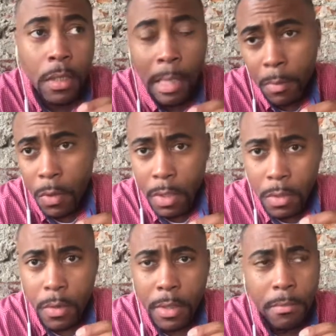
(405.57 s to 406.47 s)
I'm going to
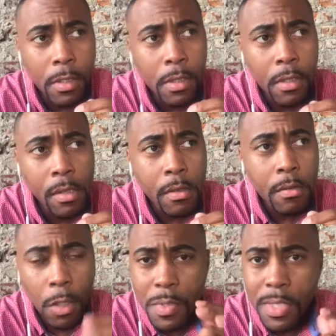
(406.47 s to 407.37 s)
do it.
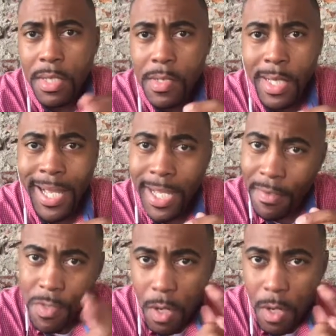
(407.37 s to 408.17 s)
Those things that I have